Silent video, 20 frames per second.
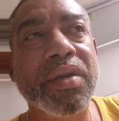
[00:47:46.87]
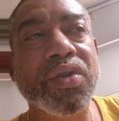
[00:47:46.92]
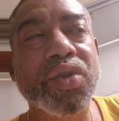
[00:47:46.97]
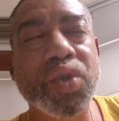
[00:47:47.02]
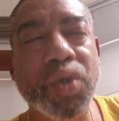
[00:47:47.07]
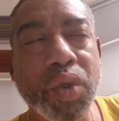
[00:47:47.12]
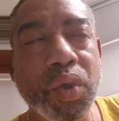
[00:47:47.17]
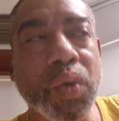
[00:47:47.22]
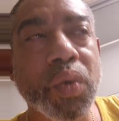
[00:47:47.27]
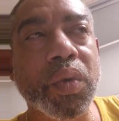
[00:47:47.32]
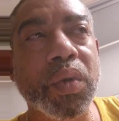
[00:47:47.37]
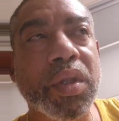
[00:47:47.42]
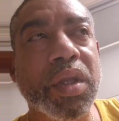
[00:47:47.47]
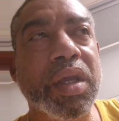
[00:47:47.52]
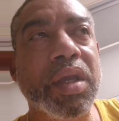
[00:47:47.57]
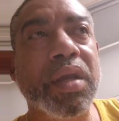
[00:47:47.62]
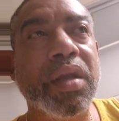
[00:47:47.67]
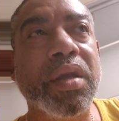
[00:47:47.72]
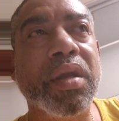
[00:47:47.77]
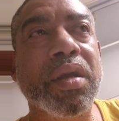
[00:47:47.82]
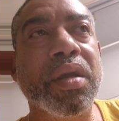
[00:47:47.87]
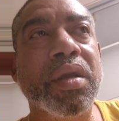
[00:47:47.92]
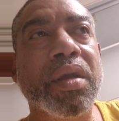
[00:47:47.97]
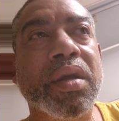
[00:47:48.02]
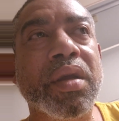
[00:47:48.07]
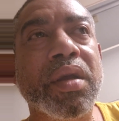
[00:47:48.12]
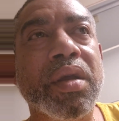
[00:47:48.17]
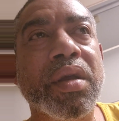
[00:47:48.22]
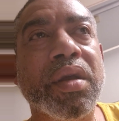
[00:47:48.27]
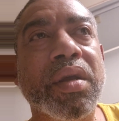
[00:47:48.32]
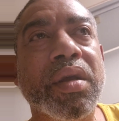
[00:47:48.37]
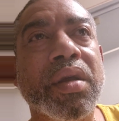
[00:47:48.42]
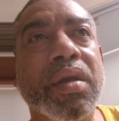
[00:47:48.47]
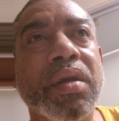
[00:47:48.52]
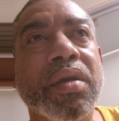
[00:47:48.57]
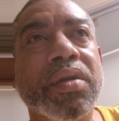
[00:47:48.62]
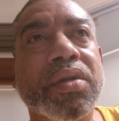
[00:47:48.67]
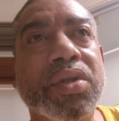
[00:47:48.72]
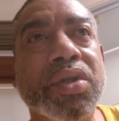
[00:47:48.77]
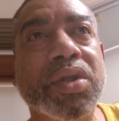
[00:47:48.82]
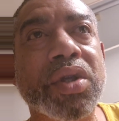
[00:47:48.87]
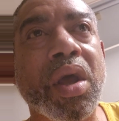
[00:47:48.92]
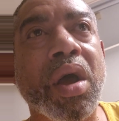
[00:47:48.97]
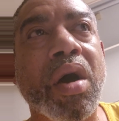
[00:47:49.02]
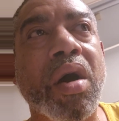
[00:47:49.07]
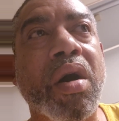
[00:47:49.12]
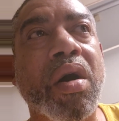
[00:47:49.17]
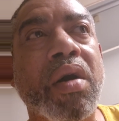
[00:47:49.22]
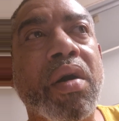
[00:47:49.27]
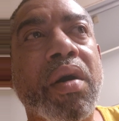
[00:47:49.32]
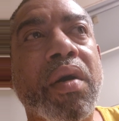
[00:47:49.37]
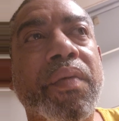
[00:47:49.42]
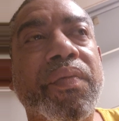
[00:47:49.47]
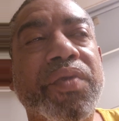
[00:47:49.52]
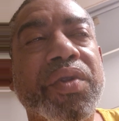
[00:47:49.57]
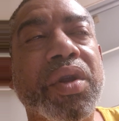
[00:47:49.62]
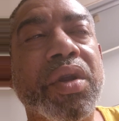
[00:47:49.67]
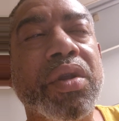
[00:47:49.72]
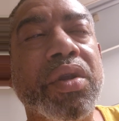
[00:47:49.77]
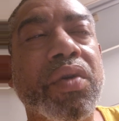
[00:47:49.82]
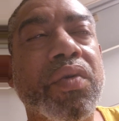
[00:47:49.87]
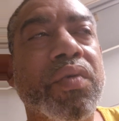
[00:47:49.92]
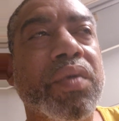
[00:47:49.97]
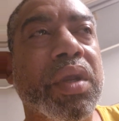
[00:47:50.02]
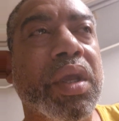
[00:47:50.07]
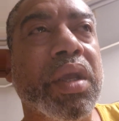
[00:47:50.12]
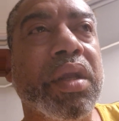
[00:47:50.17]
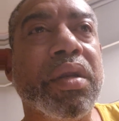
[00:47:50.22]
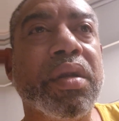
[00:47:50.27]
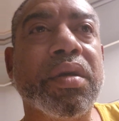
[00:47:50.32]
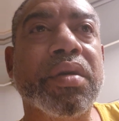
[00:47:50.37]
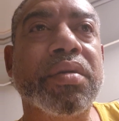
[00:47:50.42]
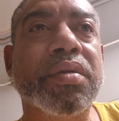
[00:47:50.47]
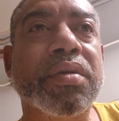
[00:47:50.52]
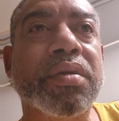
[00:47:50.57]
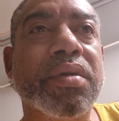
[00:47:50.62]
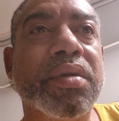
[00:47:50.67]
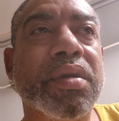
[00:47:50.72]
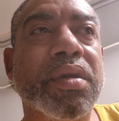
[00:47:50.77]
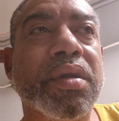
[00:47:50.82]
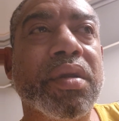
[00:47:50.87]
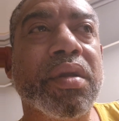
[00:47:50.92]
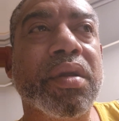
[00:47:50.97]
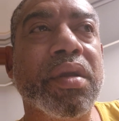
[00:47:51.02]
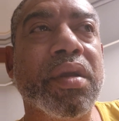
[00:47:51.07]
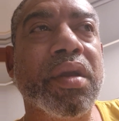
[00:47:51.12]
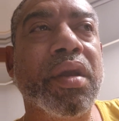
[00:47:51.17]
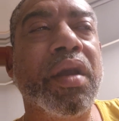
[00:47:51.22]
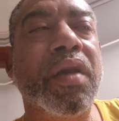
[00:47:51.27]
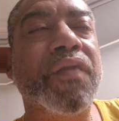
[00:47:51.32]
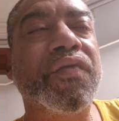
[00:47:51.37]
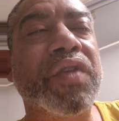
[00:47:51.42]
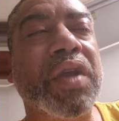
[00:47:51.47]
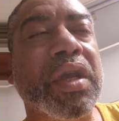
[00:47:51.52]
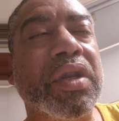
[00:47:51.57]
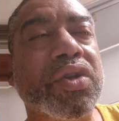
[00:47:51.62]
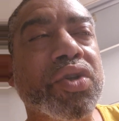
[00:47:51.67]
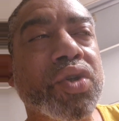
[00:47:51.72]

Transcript: truly saw their uniqueness, if they